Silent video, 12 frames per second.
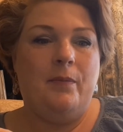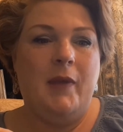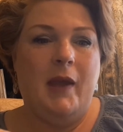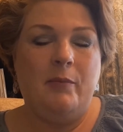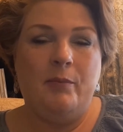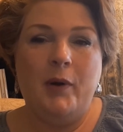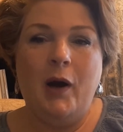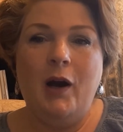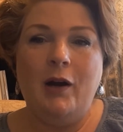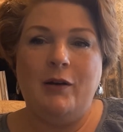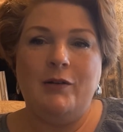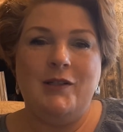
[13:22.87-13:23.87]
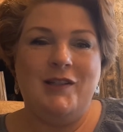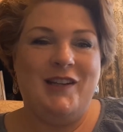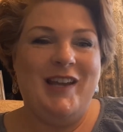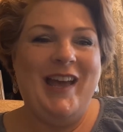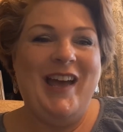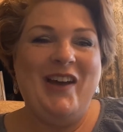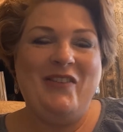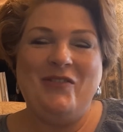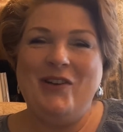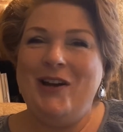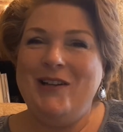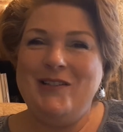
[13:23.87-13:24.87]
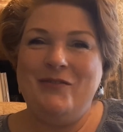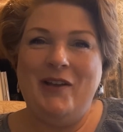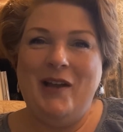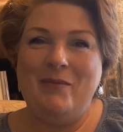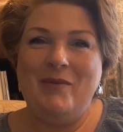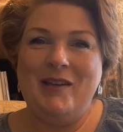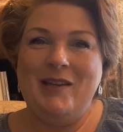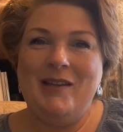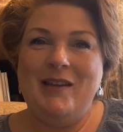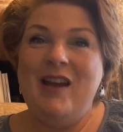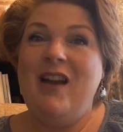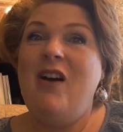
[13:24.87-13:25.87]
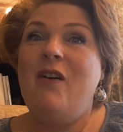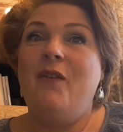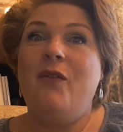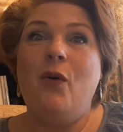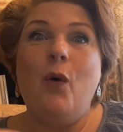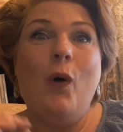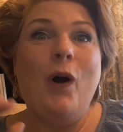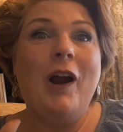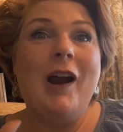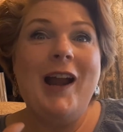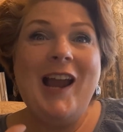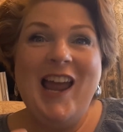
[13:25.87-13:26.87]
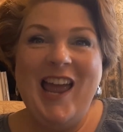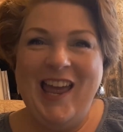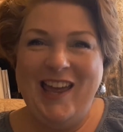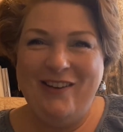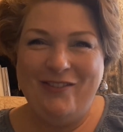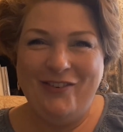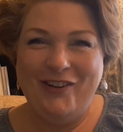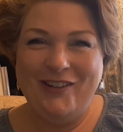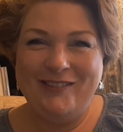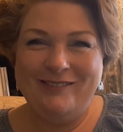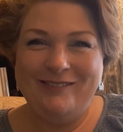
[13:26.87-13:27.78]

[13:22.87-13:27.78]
and part of God's family forever.